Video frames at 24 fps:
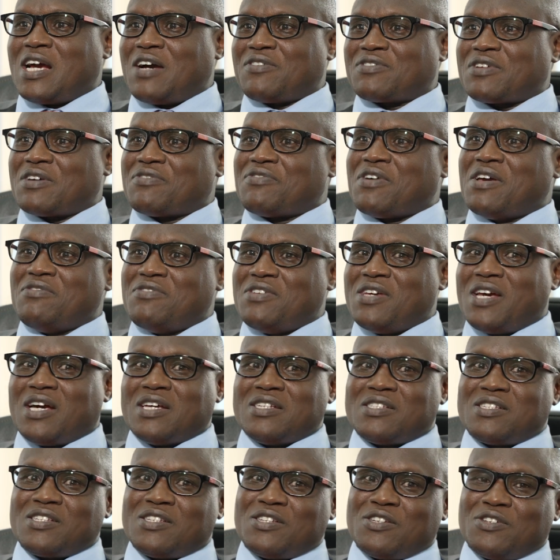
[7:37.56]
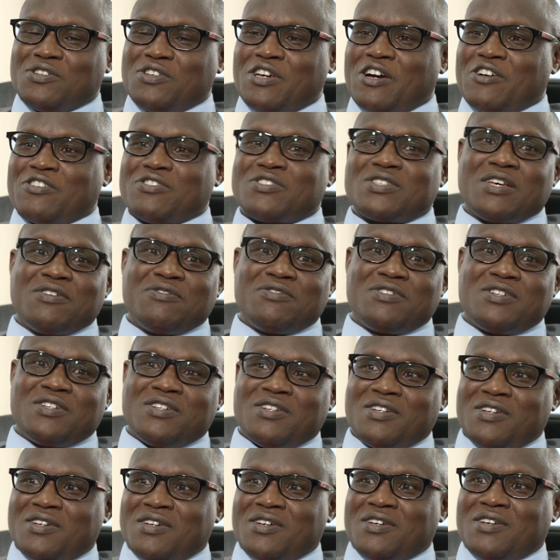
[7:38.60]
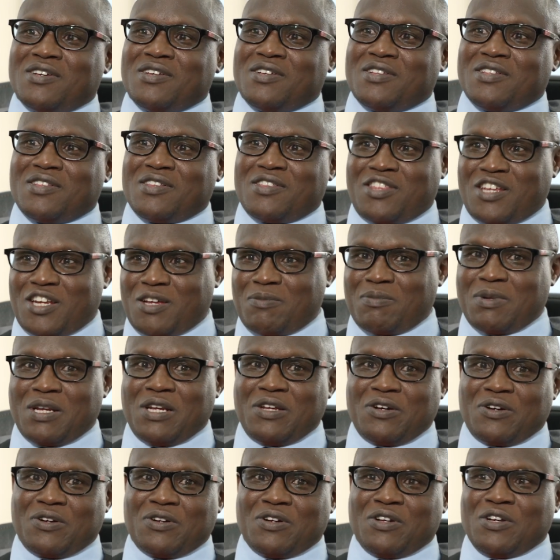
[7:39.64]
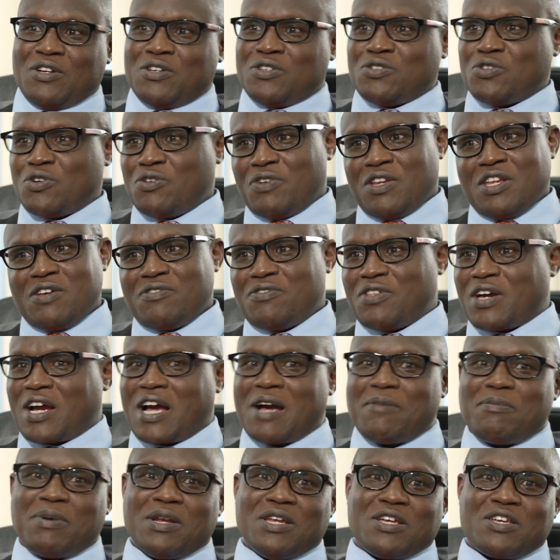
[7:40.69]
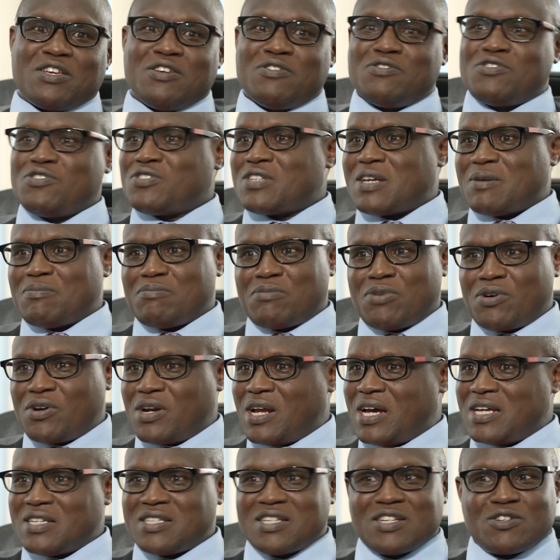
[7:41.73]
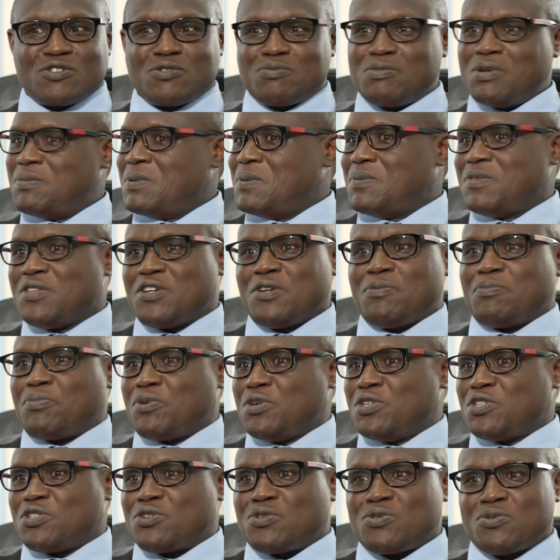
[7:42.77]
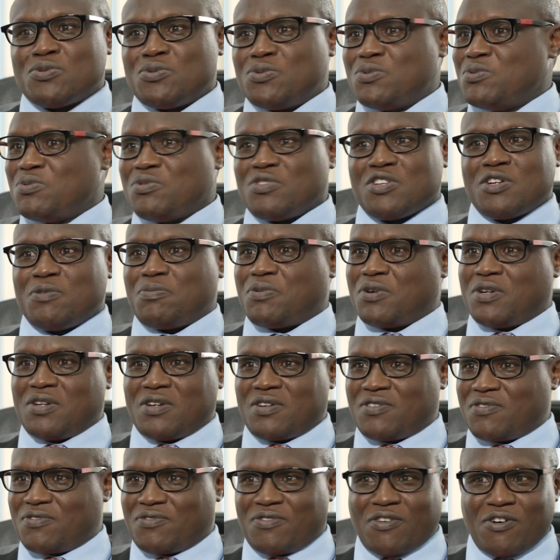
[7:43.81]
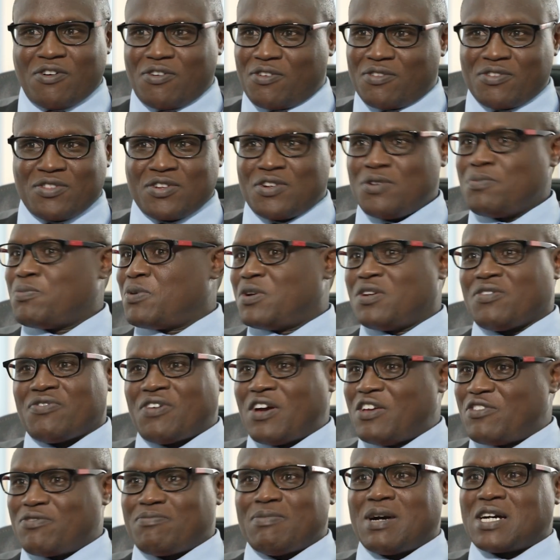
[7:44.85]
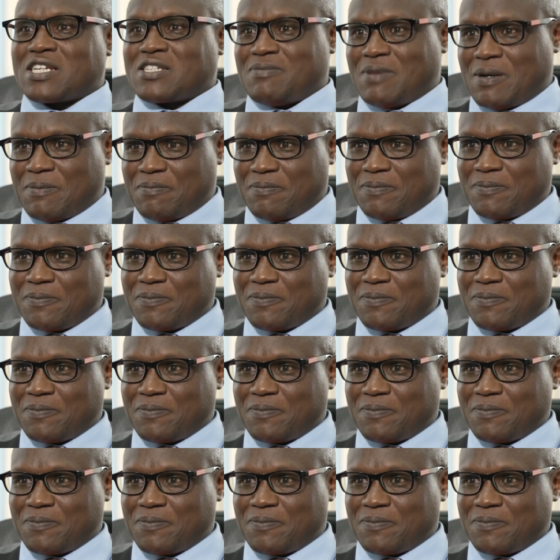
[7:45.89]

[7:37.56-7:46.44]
after 5 years, you have saved 3 million. So even if the company gives you some bonus, it could be maybe 3.2, 3.4, 3.5 maximum.